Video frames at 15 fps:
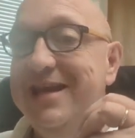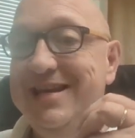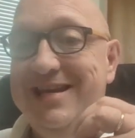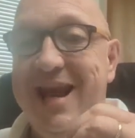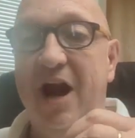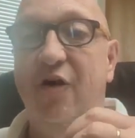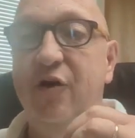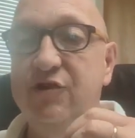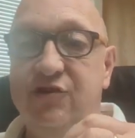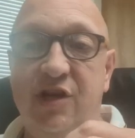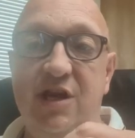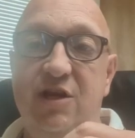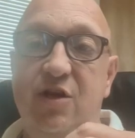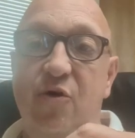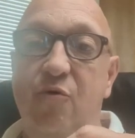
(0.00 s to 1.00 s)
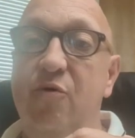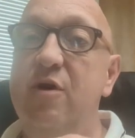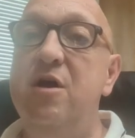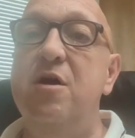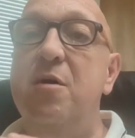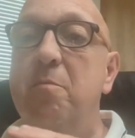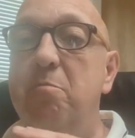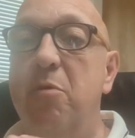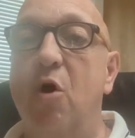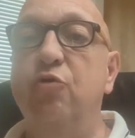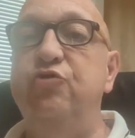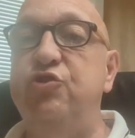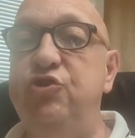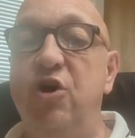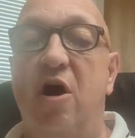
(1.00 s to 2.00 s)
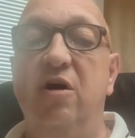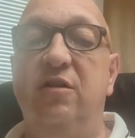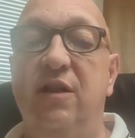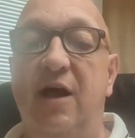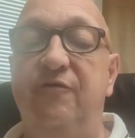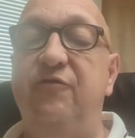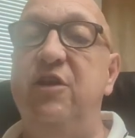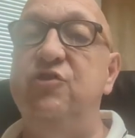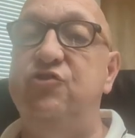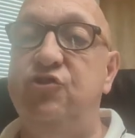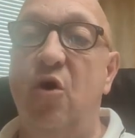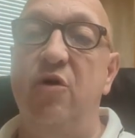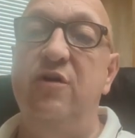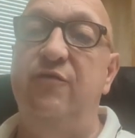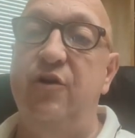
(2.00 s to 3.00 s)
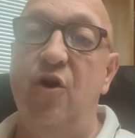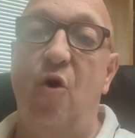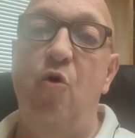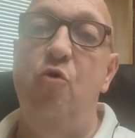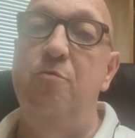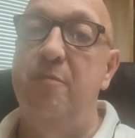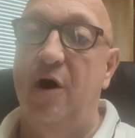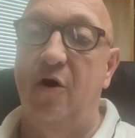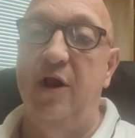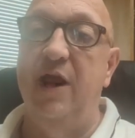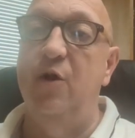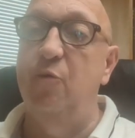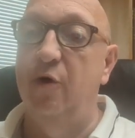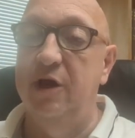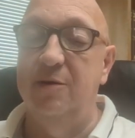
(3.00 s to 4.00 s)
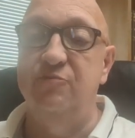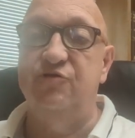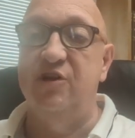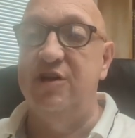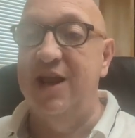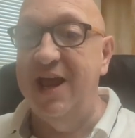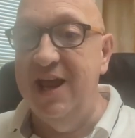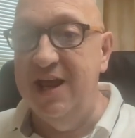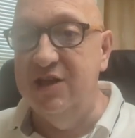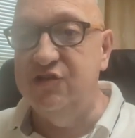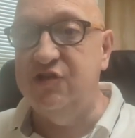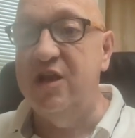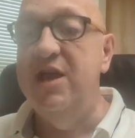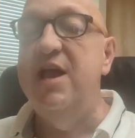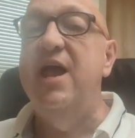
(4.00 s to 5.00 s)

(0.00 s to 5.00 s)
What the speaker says: Guarantee you, most young lefties don't even know who Marianne Williamson is.